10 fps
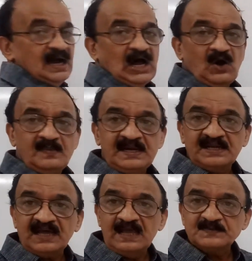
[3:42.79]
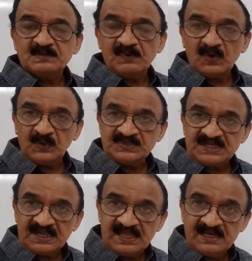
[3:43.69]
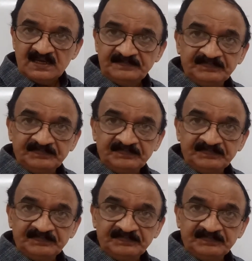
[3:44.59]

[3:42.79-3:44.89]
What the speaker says: How many types of protons are here?